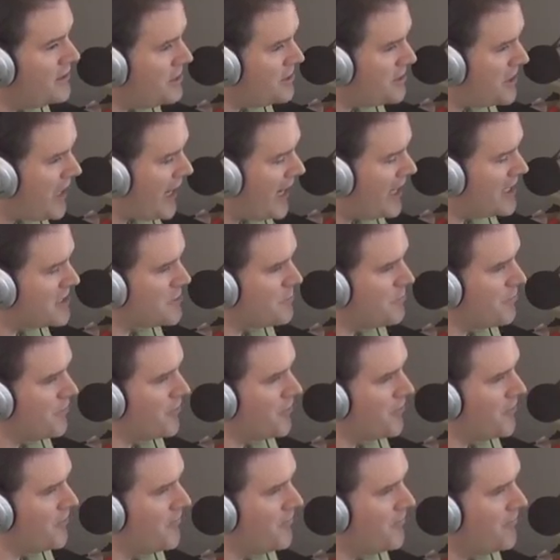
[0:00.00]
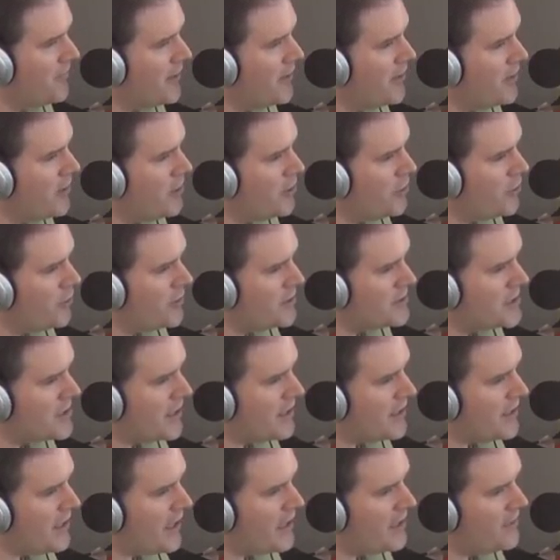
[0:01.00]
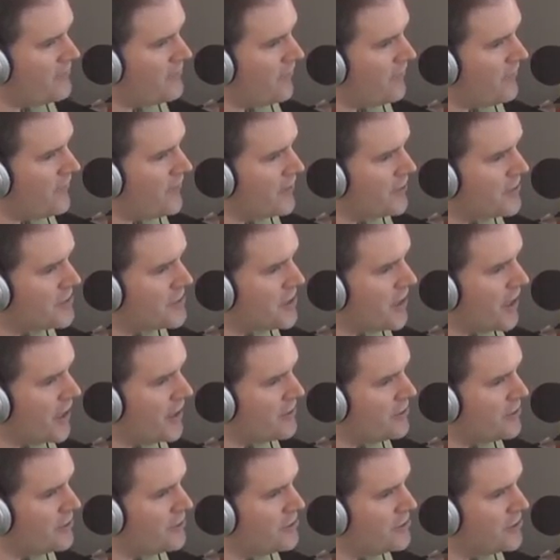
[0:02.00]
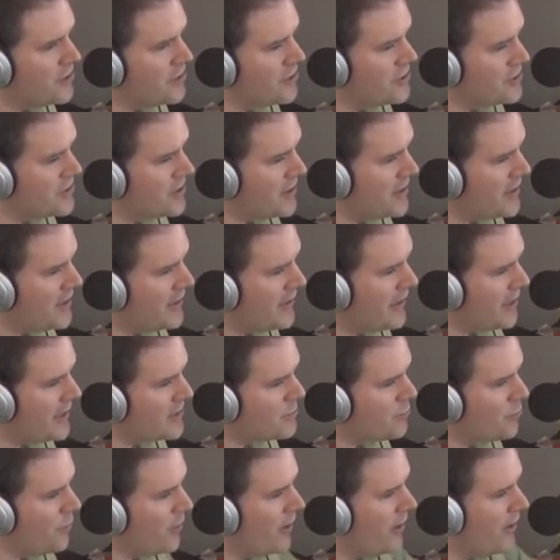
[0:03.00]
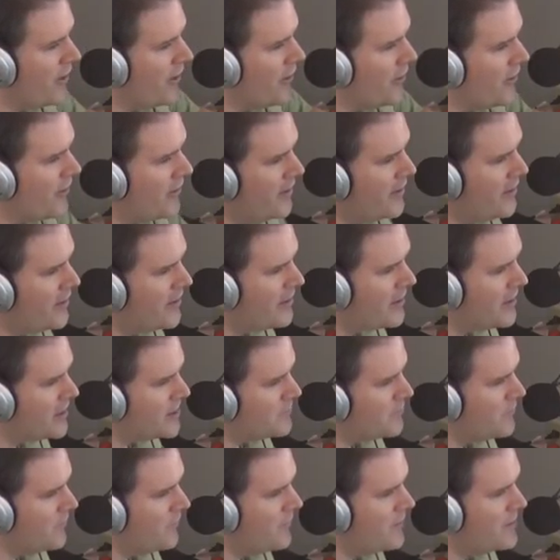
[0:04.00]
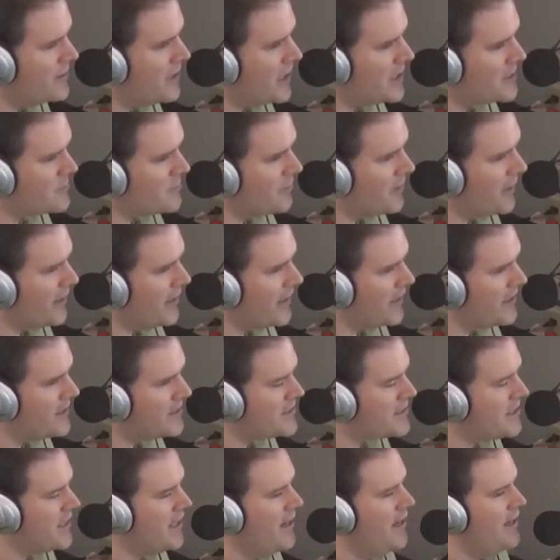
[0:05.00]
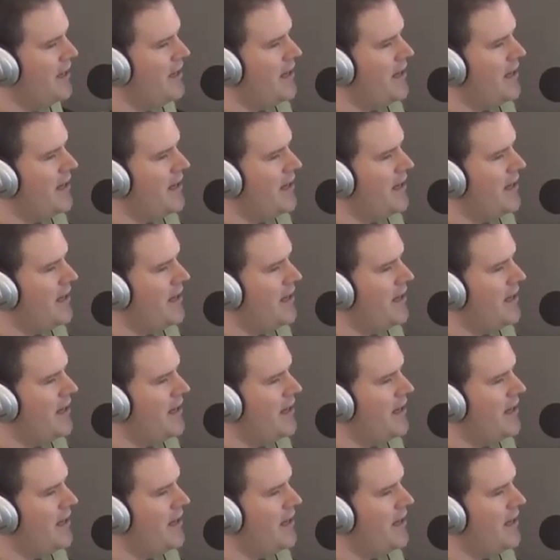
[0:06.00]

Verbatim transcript: Jasper, who is a native of Hillside, New Jersey, and that's where this movie takes place.